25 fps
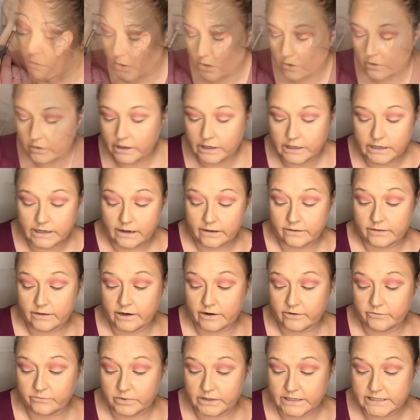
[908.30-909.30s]
All right, now that
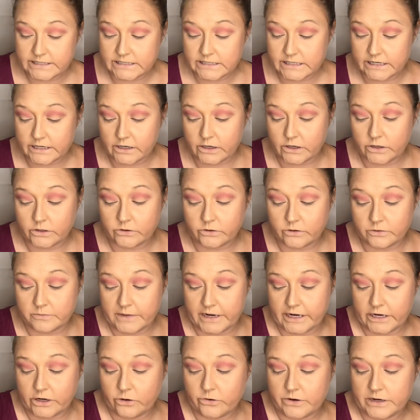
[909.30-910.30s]
I've placed that color in
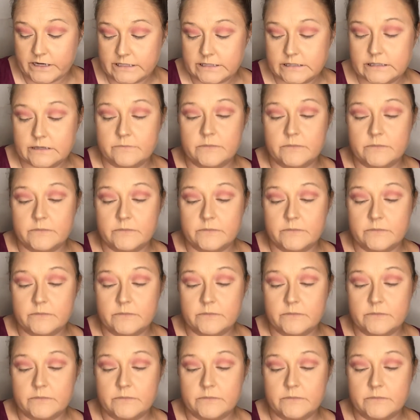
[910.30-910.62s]
my crease,